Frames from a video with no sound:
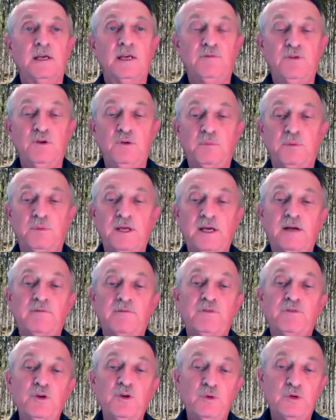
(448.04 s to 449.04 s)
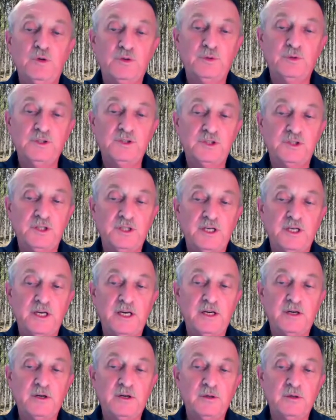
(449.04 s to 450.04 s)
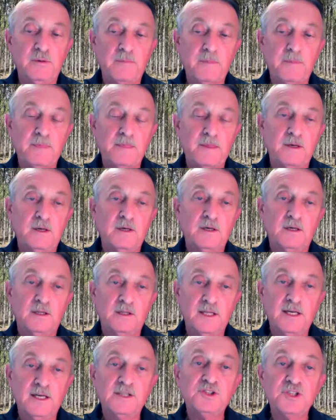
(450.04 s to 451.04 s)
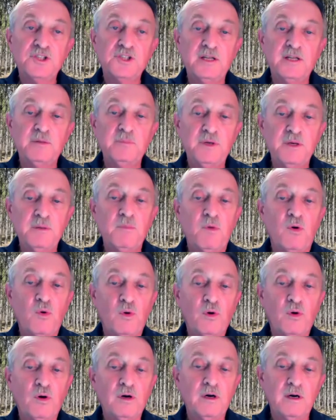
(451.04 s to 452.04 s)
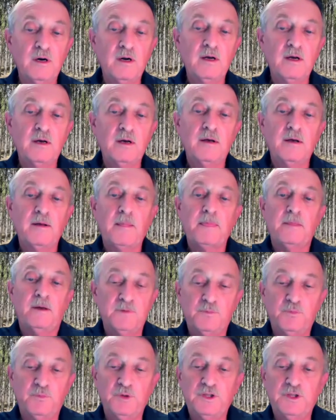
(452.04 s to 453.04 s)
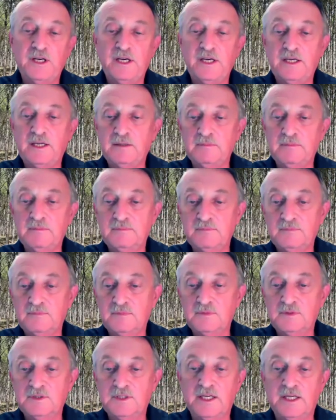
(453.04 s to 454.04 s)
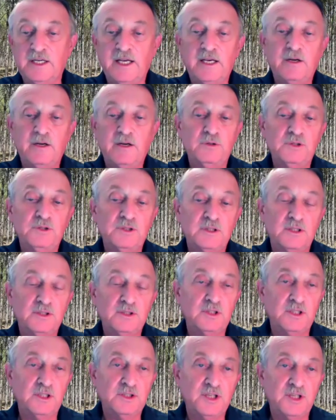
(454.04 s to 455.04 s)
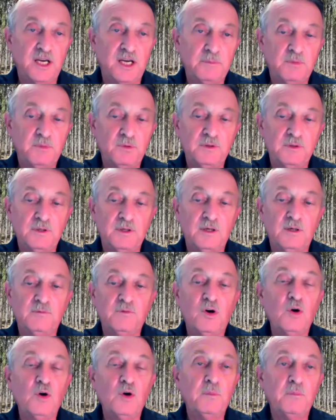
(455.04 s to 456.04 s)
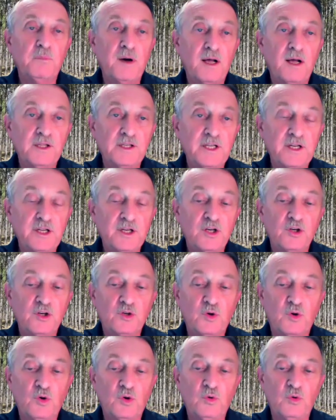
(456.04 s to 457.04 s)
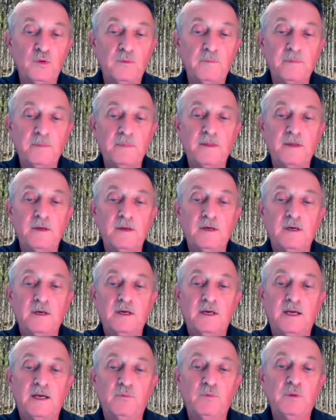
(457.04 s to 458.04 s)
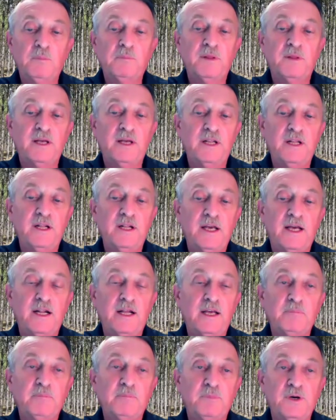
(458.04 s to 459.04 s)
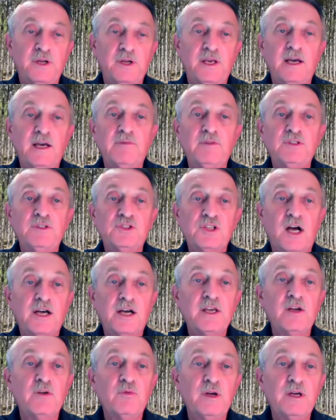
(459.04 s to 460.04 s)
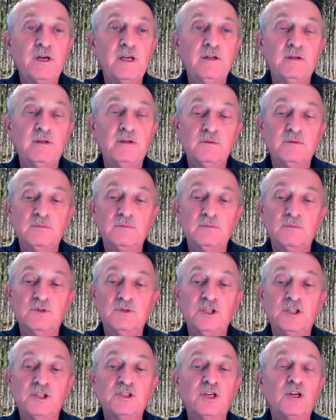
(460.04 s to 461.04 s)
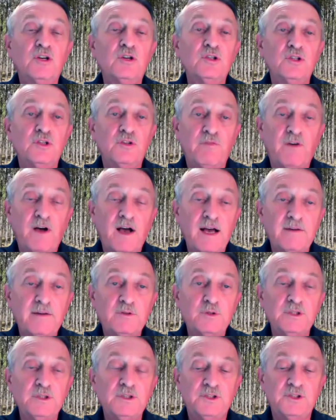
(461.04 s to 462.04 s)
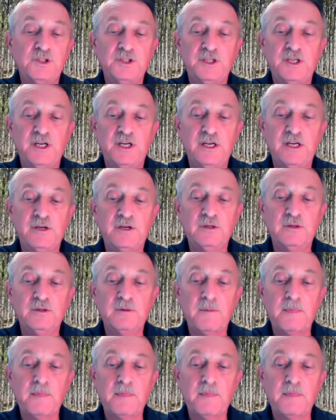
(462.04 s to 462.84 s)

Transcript: If you plant fewer trees to the acre, less can be more. If we take 10 acres as an example of open pollinated control, and we plant it at a pretty heavy stocking rate, 605 trees to the acre,